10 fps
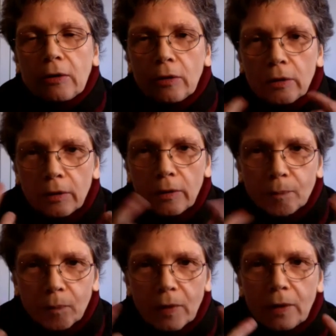the
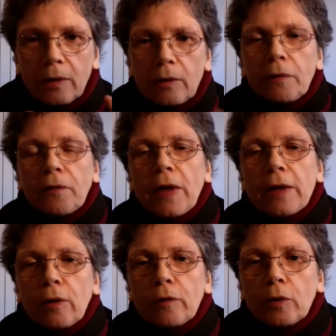the
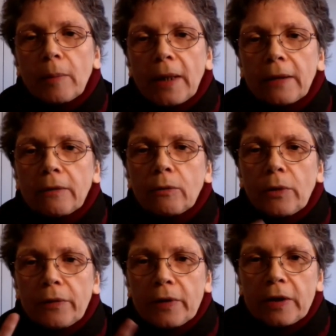face of the man who
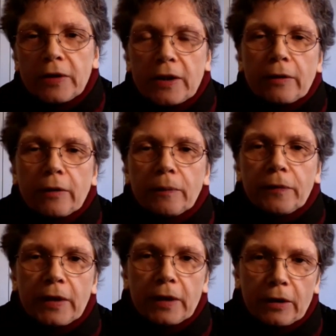was itching
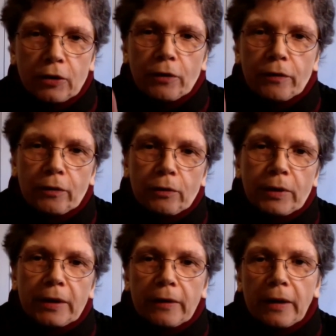something and just
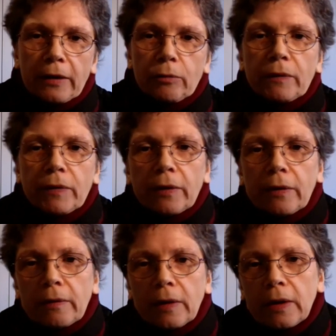doing that with his
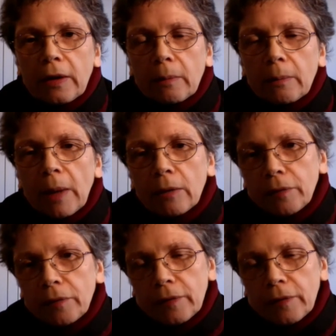mouth.